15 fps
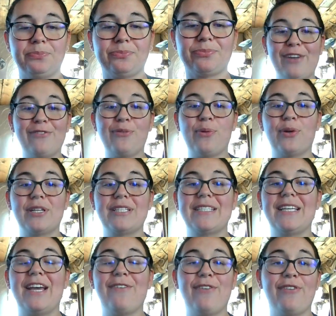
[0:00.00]
And of course,
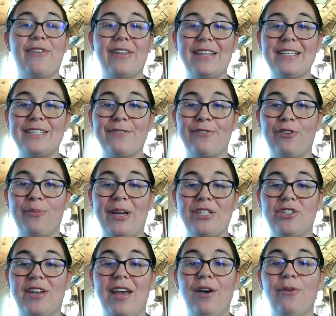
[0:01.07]
if you found this
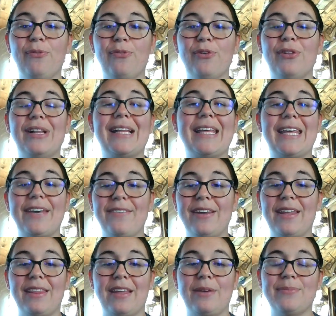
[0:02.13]
information helpful, give it
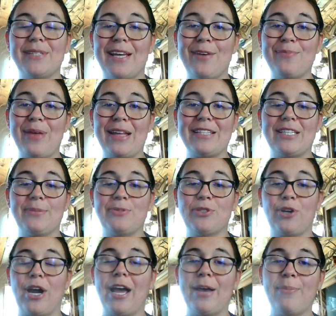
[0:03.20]
a thumbs up and
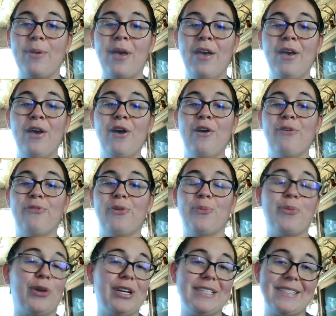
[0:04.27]
subscribe for
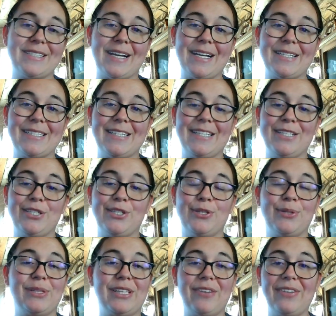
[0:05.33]
more insights
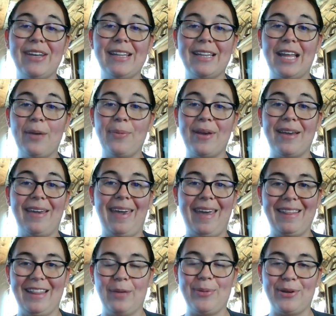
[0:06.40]
into living in Lubbock
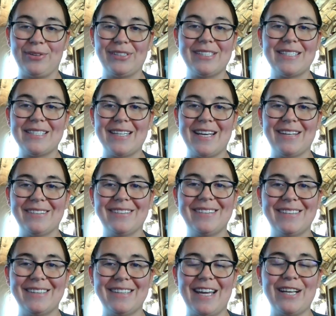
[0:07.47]
and Lubbock real estate.
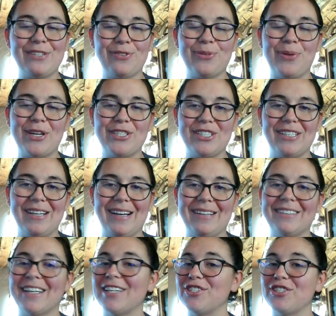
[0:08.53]
Thanks for watching, and
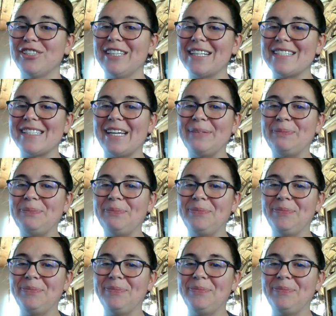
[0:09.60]
I'll catch y'all next time.